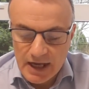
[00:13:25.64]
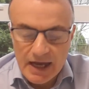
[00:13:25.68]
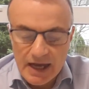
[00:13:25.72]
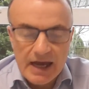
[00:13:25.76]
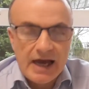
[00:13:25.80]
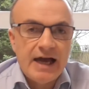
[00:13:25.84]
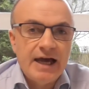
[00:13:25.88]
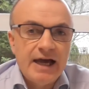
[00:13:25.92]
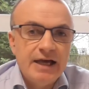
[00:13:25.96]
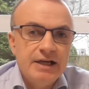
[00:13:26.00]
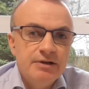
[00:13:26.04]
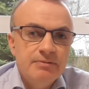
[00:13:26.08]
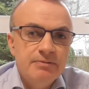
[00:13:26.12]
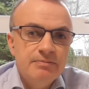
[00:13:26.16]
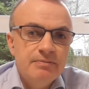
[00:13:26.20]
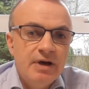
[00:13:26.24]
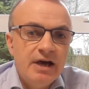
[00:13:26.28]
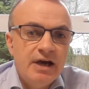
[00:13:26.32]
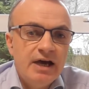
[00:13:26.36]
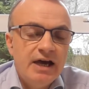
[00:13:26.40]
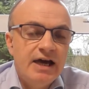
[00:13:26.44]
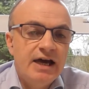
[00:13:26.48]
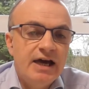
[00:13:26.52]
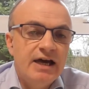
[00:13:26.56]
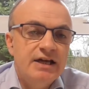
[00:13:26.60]
Adam
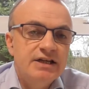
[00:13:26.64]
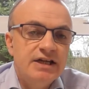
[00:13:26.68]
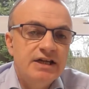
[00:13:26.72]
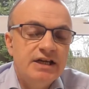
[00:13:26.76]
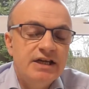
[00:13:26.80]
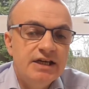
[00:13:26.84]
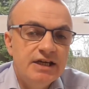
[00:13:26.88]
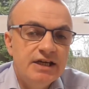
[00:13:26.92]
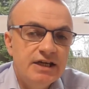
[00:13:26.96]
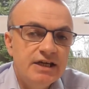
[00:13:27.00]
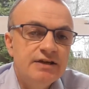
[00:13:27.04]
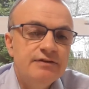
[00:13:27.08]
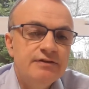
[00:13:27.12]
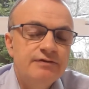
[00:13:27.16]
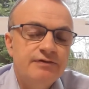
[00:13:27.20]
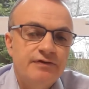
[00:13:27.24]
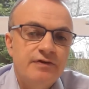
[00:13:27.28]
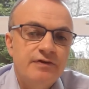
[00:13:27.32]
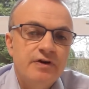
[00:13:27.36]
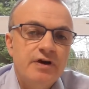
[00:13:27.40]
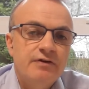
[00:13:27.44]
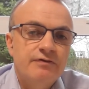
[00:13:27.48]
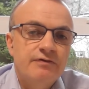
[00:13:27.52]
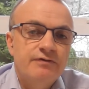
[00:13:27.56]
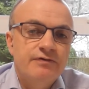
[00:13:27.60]
had Eve
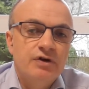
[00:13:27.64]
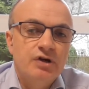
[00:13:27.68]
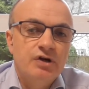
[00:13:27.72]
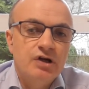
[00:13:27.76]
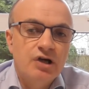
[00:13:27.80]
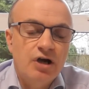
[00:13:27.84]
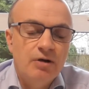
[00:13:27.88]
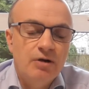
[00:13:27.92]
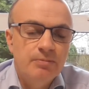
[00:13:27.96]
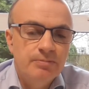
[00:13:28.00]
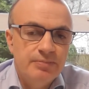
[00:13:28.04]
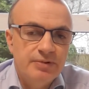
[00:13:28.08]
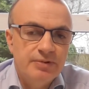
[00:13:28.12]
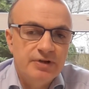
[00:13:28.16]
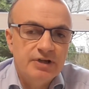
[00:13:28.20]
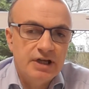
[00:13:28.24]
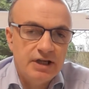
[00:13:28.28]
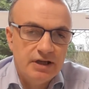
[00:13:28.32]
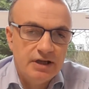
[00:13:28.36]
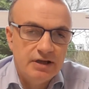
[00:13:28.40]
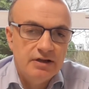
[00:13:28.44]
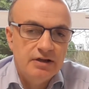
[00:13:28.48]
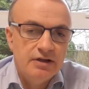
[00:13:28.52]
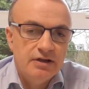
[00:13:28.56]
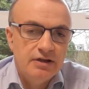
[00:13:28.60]
for company.
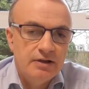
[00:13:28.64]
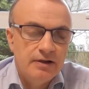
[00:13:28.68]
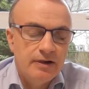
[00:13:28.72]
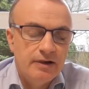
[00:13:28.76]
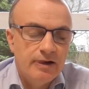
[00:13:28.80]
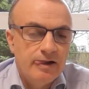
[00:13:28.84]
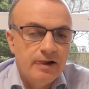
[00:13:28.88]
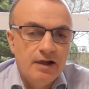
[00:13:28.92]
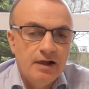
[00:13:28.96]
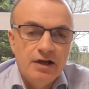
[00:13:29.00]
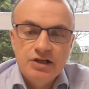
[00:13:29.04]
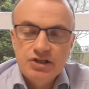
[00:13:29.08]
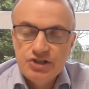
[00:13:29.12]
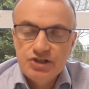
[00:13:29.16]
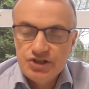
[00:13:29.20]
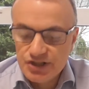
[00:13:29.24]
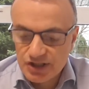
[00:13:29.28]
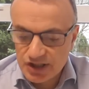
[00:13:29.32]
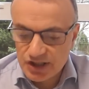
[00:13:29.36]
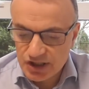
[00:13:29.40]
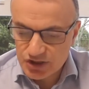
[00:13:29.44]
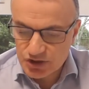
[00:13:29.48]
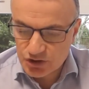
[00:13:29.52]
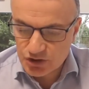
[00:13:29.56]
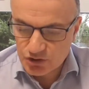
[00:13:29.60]

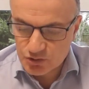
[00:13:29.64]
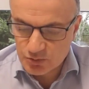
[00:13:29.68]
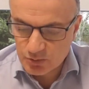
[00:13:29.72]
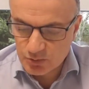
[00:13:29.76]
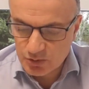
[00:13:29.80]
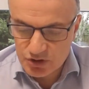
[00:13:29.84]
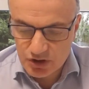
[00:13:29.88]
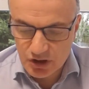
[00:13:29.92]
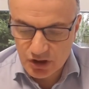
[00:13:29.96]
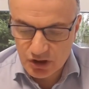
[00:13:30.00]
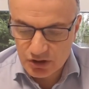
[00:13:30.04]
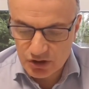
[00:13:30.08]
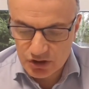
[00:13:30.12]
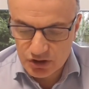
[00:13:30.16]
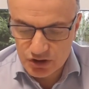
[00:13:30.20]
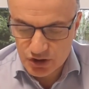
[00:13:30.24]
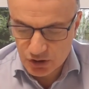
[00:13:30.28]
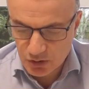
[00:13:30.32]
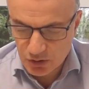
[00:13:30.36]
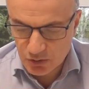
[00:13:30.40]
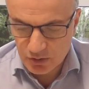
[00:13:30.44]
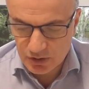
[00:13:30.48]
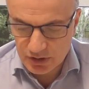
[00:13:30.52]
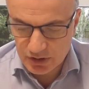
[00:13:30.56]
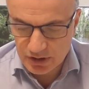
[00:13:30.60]
Jesus was on his
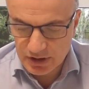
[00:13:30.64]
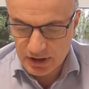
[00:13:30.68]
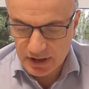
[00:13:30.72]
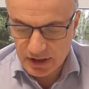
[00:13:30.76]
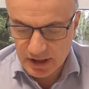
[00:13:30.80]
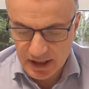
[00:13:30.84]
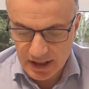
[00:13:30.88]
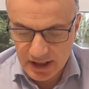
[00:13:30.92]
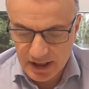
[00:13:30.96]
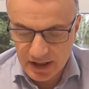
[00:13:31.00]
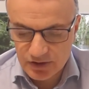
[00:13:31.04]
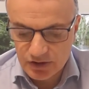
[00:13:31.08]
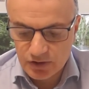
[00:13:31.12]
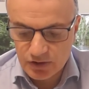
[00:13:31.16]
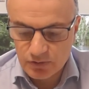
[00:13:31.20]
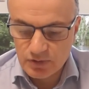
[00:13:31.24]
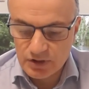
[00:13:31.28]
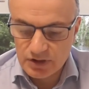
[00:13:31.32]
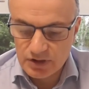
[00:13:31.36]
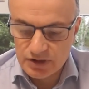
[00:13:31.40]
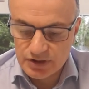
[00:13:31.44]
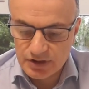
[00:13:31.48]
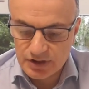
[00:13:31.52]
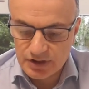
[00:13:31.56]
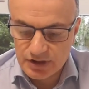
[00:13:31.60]
own in the
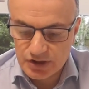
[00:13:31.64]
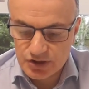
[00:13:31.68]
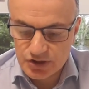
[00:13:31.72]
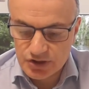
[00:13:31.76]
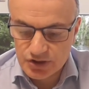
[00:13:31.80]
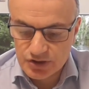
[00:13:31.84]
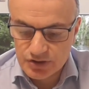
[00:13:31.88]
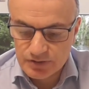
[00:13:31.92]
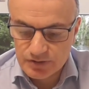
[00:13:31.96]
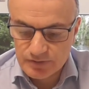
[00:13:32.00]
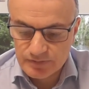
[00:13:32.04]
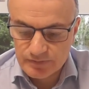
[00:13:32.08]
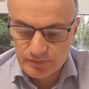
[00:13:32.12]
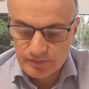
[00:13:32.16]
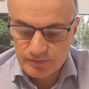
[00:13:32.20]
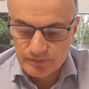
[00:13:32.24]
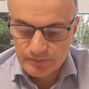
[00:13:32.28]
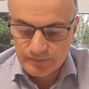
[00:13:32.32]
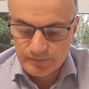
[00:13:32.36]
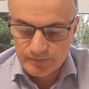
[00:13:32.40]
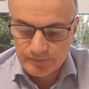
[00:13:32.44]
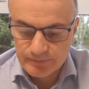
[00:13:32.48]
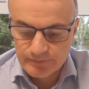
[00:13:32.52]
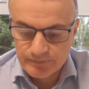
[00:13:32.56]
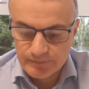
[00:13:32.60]
wilderness.
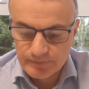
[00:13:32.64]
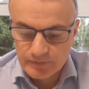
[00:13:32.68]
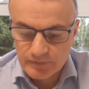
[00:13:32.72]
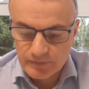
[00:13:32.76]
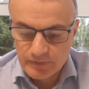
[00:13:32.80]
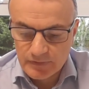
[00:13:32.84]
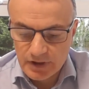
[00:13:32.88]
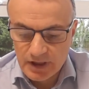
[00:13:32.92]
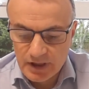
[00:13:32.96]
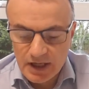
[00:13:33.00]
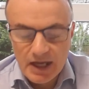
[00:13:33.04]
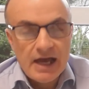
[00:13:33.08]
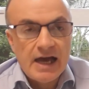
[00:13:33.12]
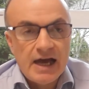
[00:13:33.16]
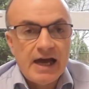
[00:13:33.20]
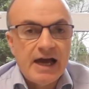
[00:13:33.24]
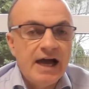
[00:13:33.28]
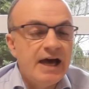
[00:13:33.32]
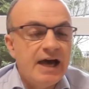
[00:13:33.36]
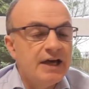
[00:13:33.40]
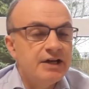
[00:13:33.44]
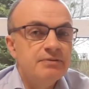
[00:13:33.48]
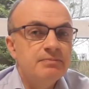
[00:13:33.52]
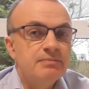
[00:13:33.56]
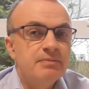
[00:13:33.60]

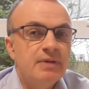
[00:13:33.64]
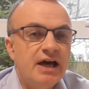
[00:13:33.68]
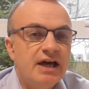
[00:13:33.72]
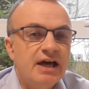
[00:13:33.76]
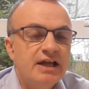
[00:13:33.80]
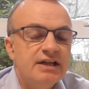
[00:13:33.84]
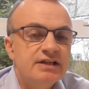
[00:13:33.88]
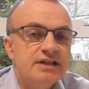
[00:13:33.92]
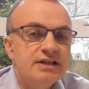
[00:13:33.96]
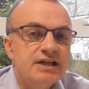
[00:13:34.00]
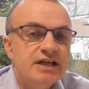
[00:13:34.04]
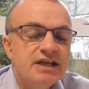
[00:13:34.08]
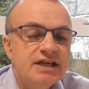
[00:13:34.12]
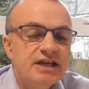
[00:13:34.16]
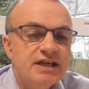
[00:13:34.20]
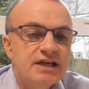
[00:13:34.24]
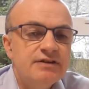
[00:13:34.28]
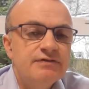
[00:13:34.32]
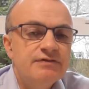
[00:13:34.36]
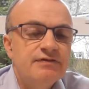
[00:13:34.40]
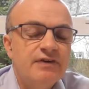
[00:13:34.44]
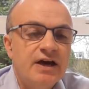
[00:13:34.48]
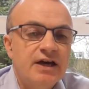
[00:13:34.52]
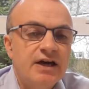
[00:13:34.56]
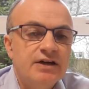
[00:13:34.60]
Adam and
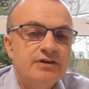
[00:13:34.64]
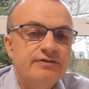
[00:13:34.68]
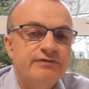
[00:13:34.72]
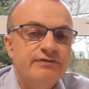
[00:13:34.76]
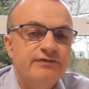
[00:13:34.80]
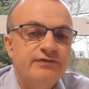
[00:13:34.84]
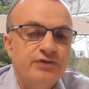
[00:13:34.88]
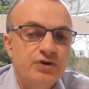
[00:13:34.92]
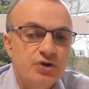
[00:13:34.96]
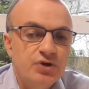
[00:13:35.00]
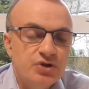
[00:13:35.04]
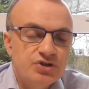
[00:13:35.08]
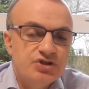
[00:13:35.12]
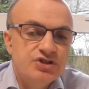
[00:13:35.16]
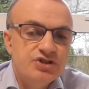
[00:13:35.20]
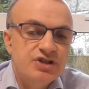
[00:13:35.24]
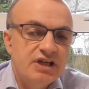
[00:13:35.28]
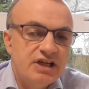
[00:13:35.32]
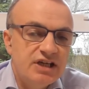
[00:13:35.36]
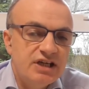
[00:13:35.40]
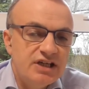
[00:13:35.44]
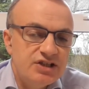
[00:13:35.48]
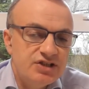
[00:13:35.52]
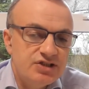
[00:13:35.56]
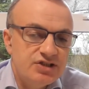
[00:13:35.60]
Eve had fruit to
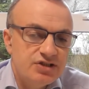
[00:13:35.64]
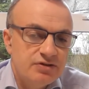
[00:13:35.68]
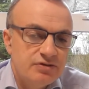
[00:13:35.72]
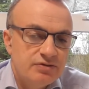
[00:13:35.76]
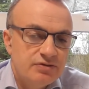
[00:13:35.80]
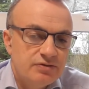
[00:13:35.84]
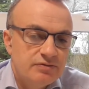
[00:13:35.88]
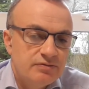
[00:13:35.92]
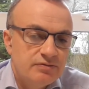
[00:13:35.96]
eat.